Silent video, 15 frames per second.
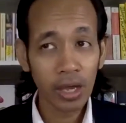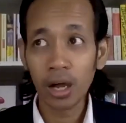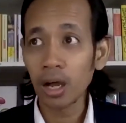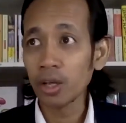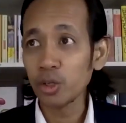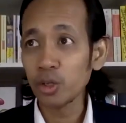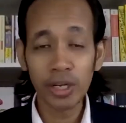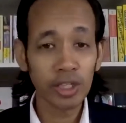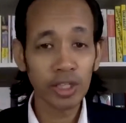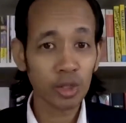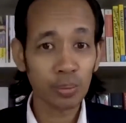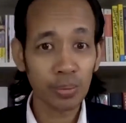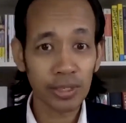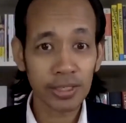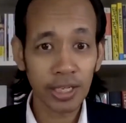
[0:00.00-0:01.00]
uh, you need
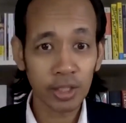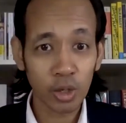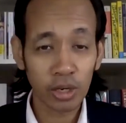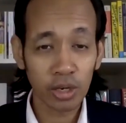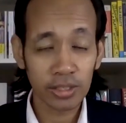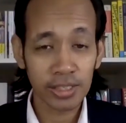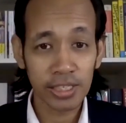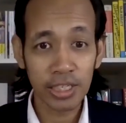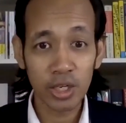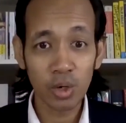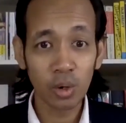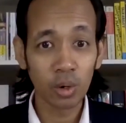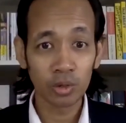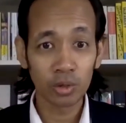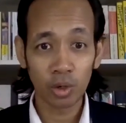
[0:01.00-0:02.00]
to present to your
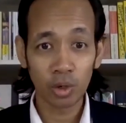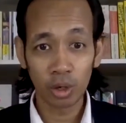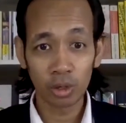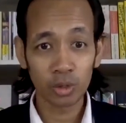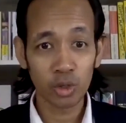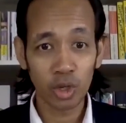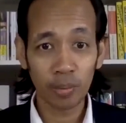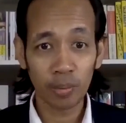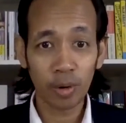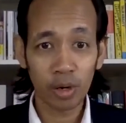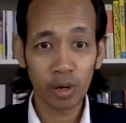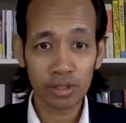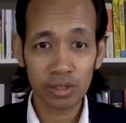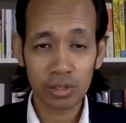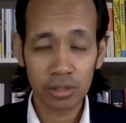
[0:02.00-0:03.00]
CEO or to your
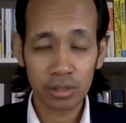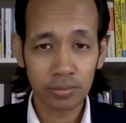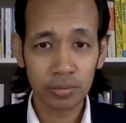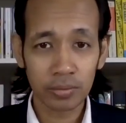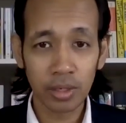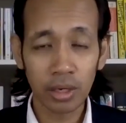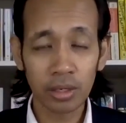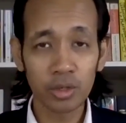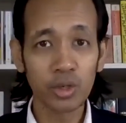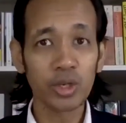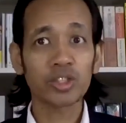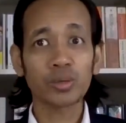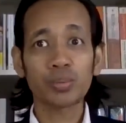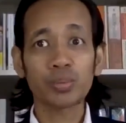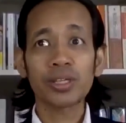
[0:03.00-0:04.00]
boss yeah, you
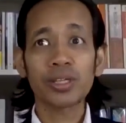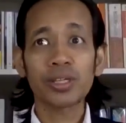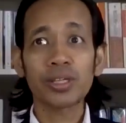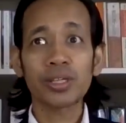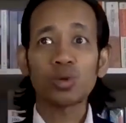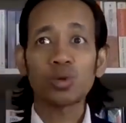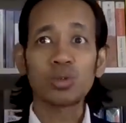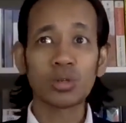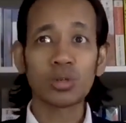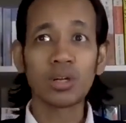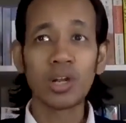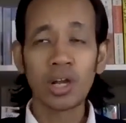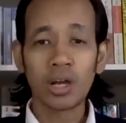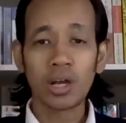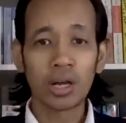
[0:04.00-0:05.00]
need to present
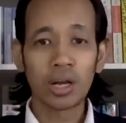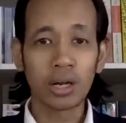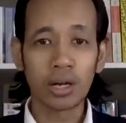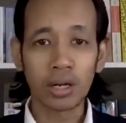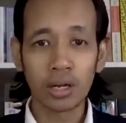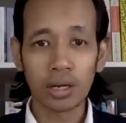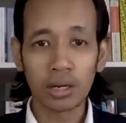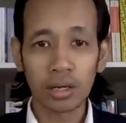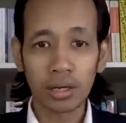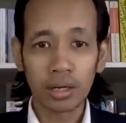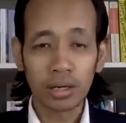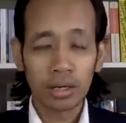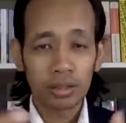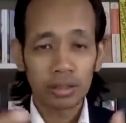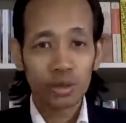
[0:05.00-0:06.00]
to,
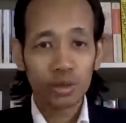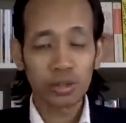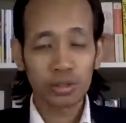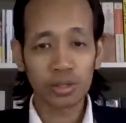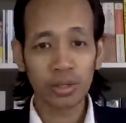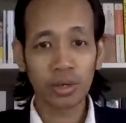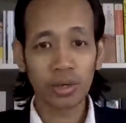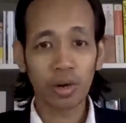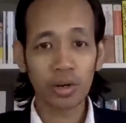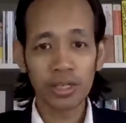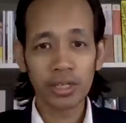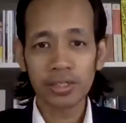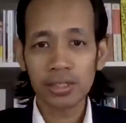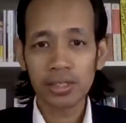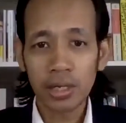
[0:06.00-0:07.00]
uh, to, to an
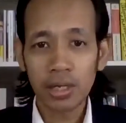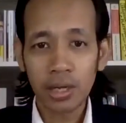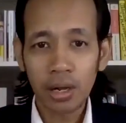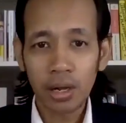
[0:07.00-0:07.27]
audience.